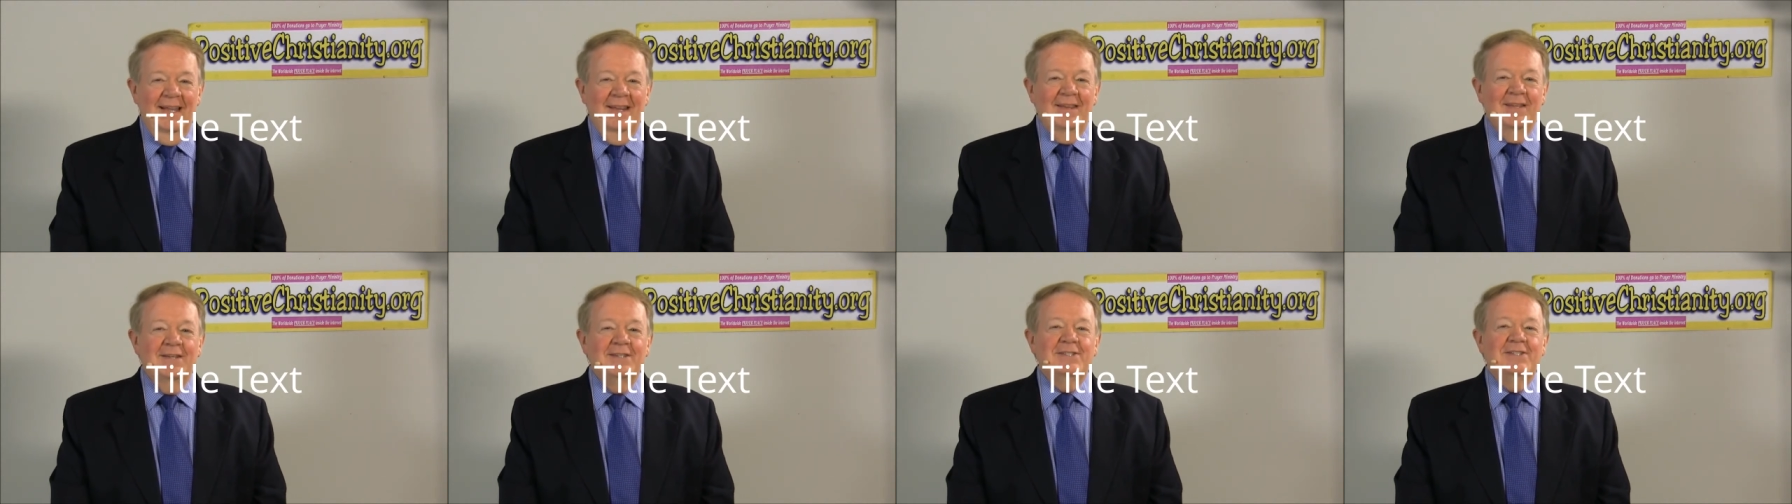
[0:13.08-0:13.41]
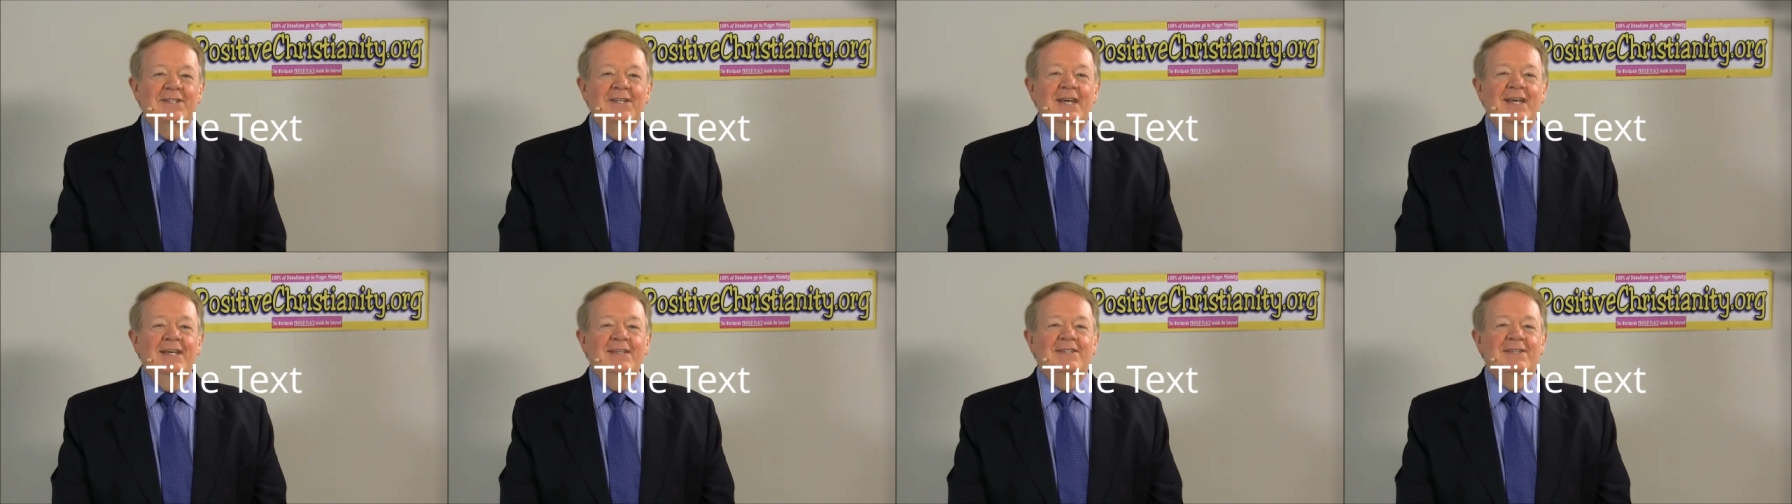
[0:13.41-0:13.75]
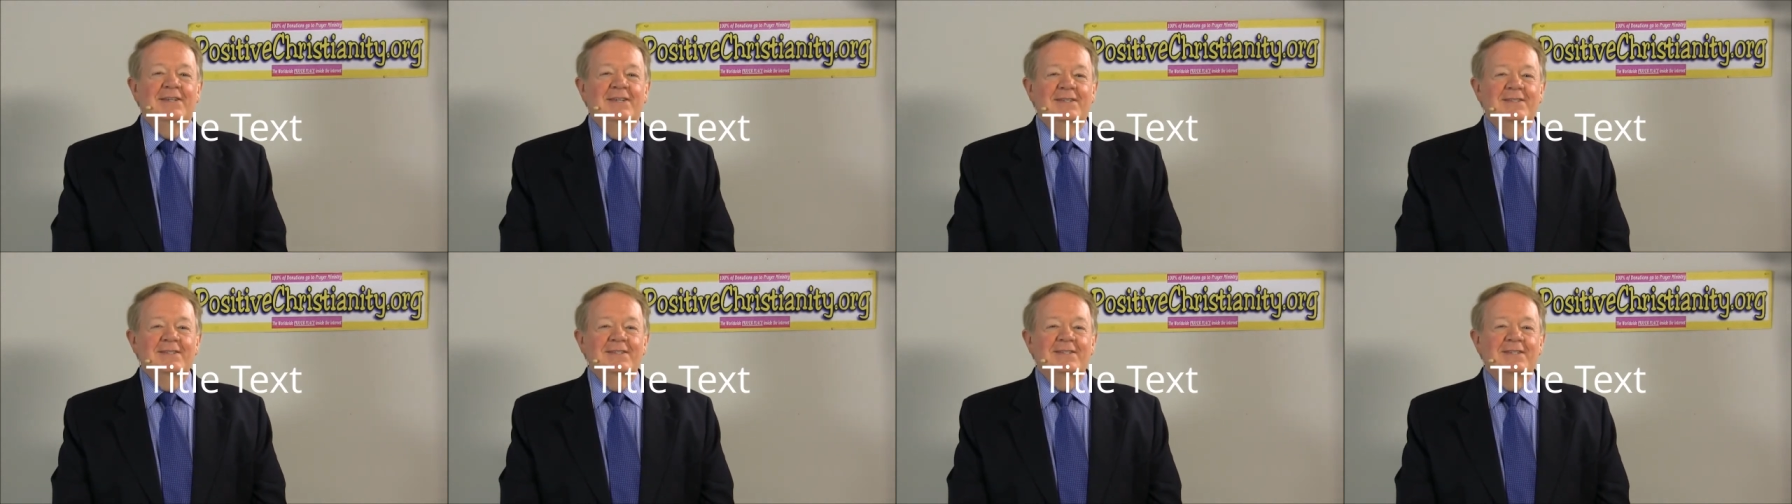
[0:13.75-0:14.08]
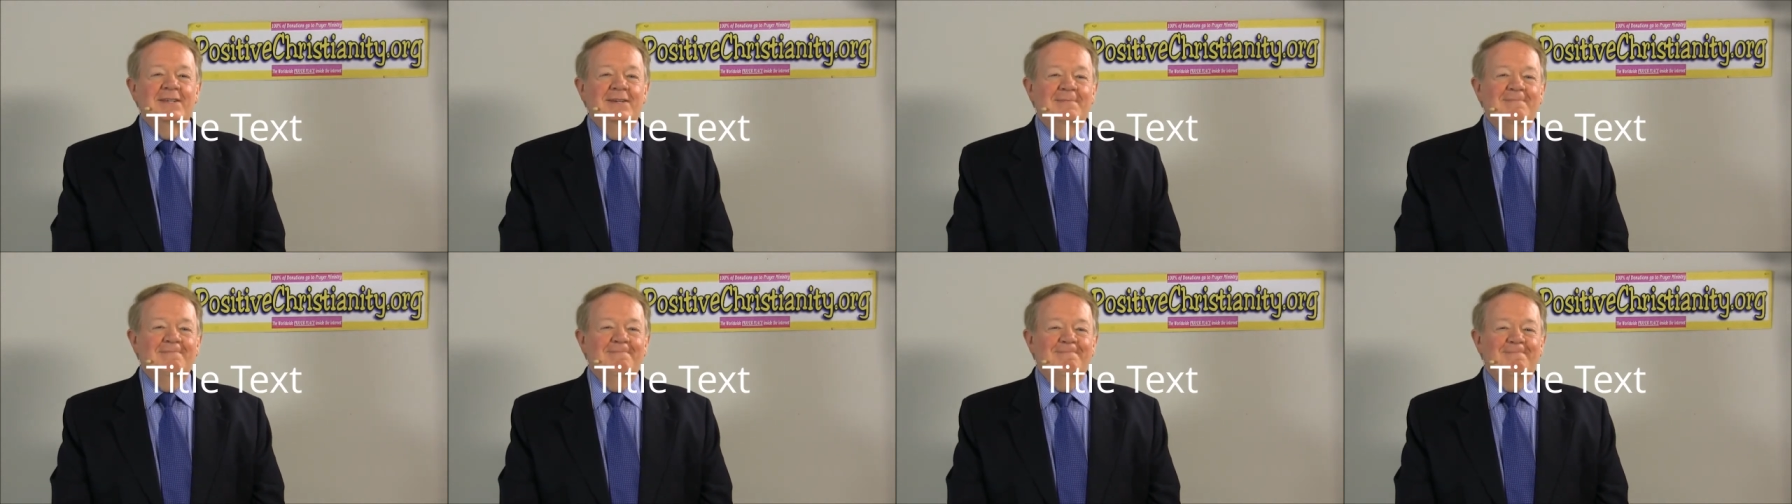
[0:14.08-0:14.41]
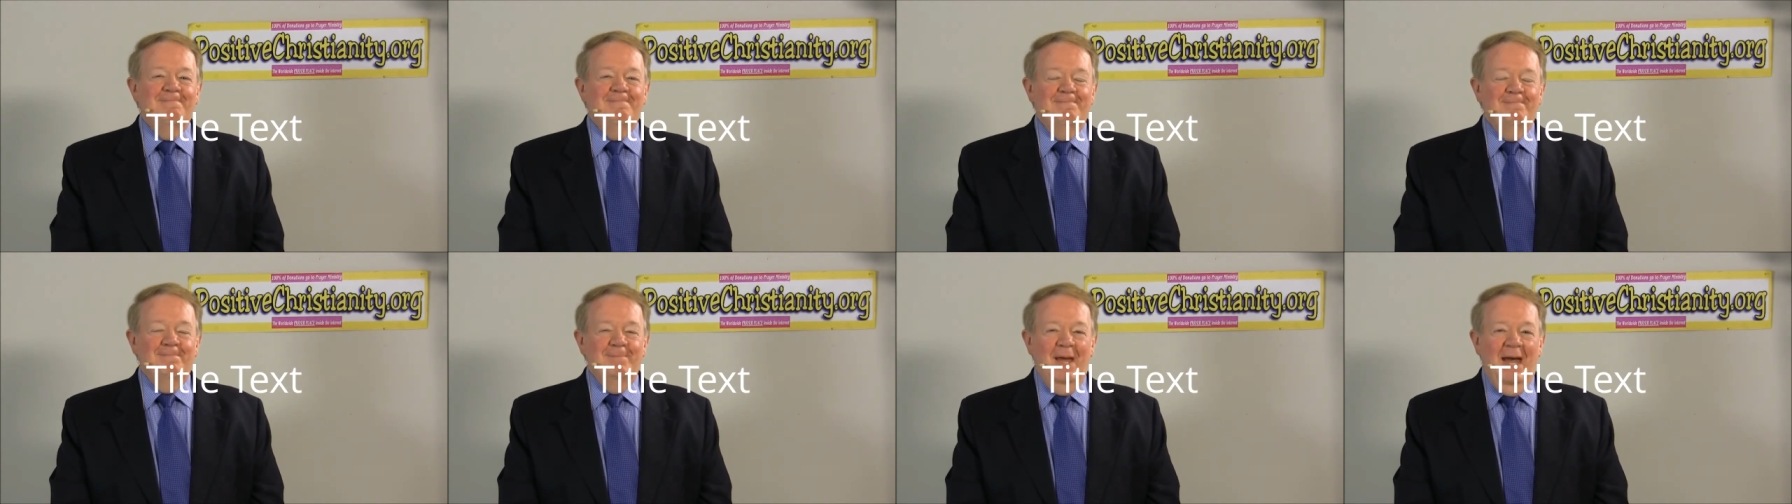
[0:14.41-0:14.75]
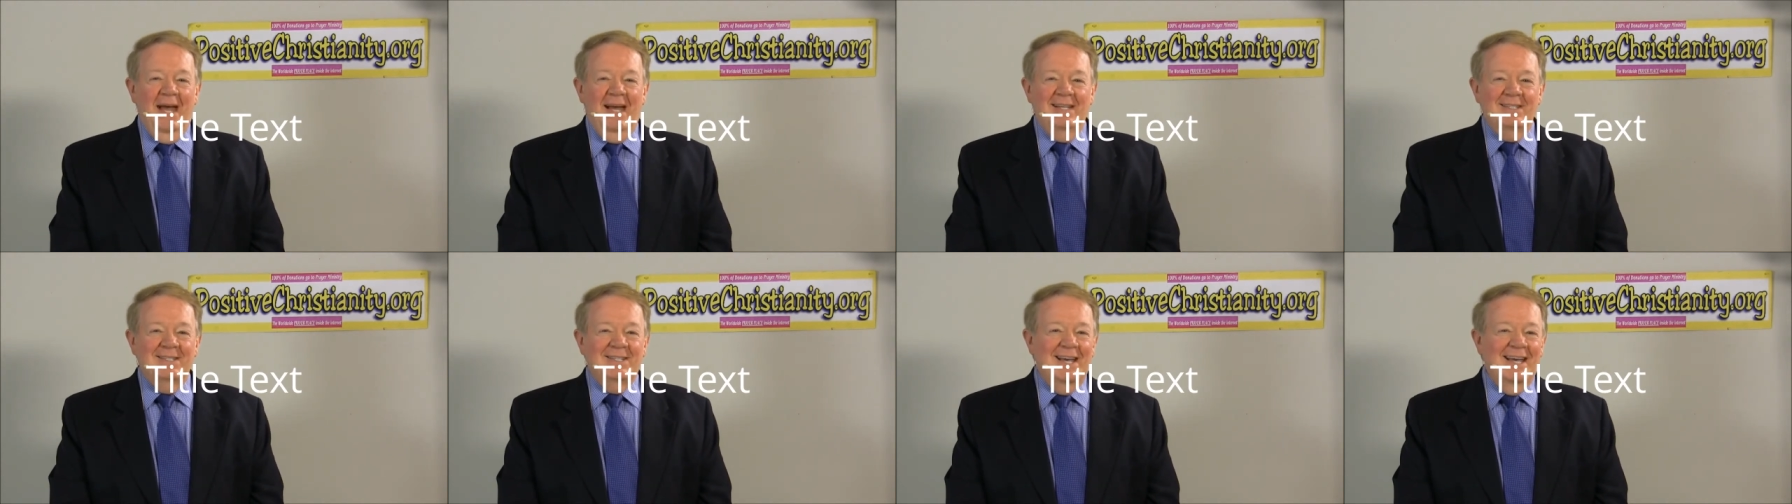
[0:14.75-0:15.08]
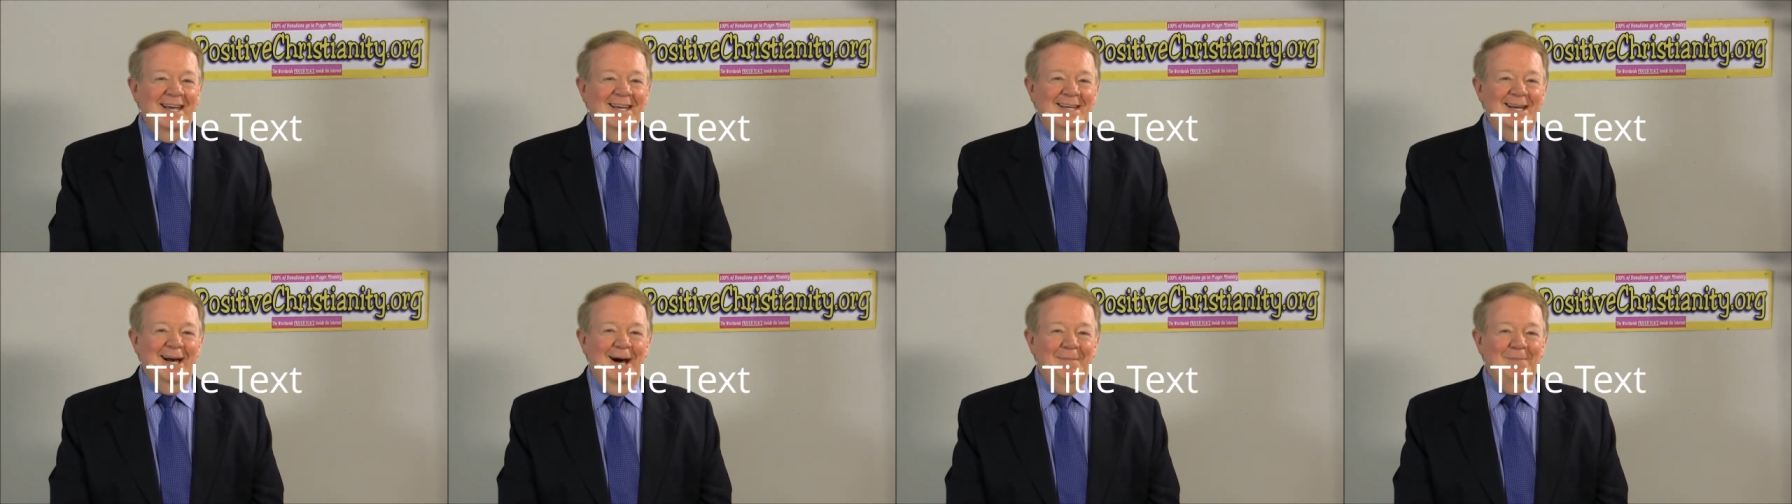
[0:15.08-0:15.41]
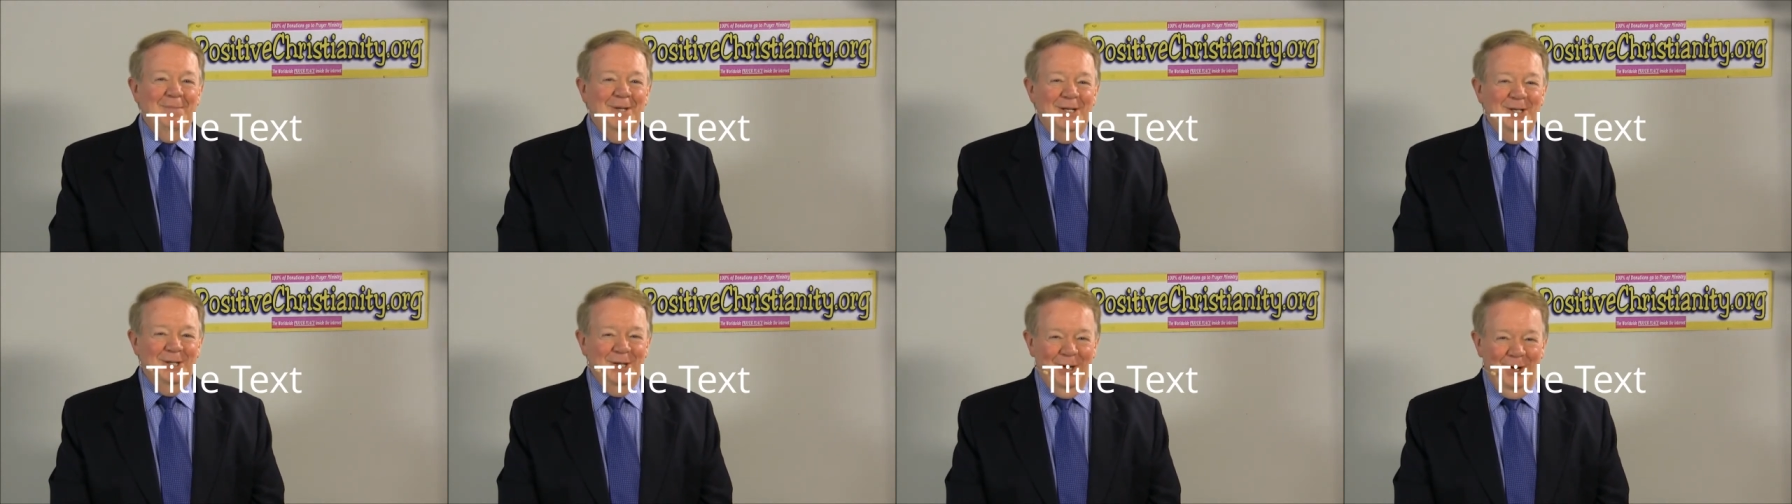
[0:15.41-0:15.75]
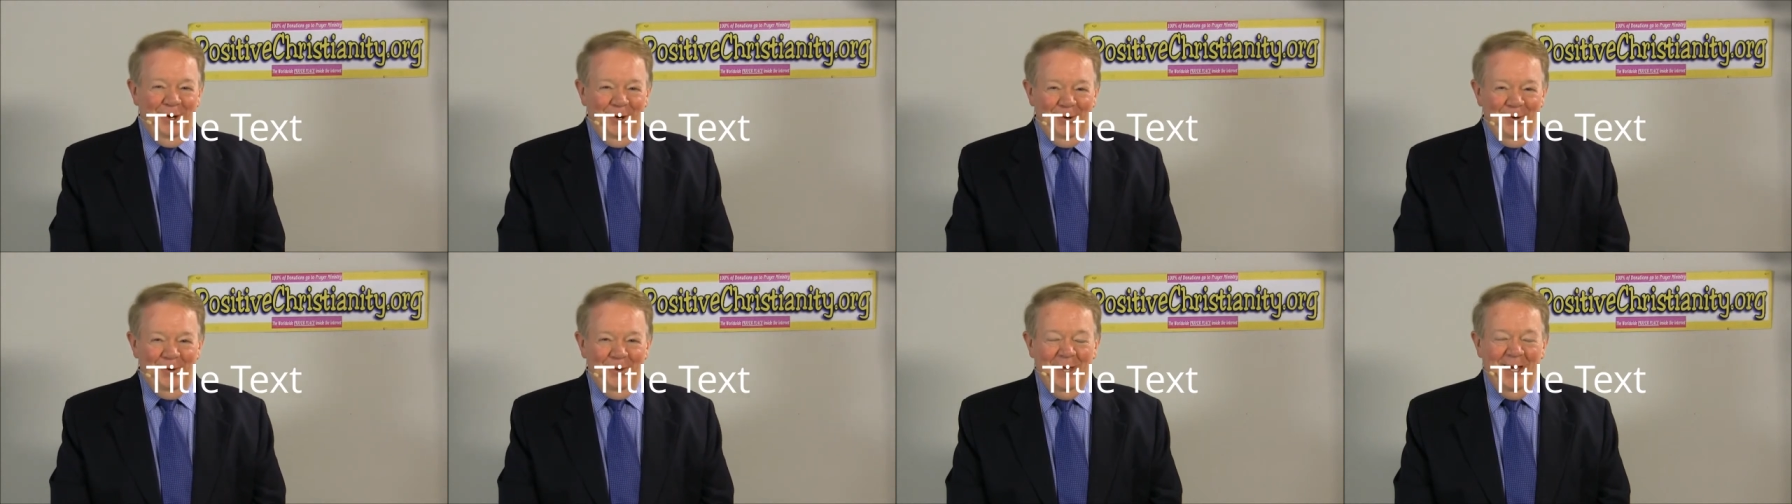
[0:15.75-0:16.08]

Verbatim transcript: The seasons, as they come and go,